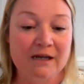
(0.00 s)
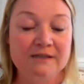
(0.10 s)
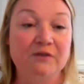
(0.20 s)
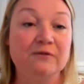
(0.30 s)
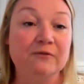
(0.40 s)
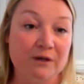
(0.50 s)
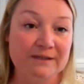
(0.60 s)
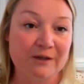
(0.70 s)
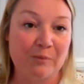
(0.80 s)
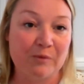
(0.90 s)
So, for
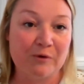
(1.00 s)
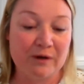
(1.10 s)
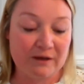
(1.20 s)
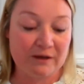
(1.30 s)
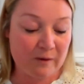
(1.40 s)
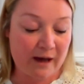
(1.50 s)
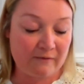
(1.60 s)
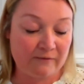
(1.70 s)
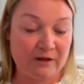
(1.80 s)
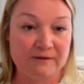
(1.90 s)
example, if you
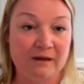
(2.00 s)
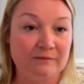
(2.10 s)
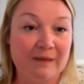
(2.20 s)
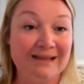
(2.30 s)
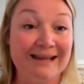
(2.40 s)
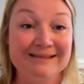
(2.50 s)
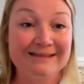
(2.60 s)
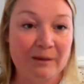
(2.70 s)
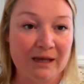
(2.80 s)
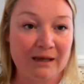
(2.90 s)
have an
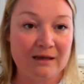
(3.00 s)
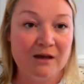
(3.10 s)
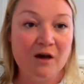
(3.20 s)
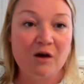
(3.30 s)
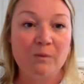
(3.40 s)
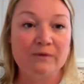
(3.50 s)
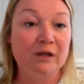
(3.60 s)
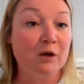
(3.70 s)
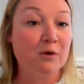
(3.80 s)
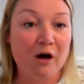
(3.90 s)
SME with
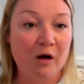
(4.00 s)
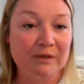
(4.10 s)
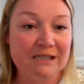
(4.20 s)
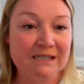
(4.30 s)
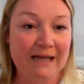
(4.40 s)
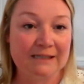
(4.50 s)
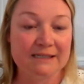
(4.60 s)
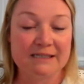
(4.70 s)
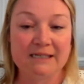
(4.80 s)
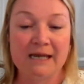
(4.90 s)
low carbon
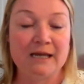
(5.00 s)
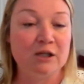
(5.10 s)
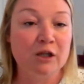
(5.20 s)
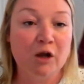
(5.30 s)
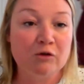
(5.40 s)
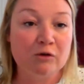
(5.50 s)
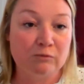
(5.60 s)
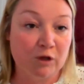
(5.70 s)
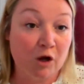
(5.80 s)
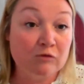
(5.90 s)
intensity, low
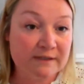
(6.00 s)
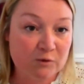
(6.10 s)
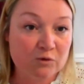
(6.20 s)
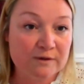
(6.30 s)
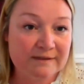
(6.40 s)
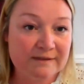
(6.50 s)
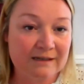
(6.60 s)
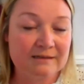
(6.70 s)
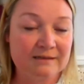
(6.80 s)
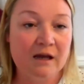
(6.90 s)

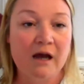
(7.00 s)
resources,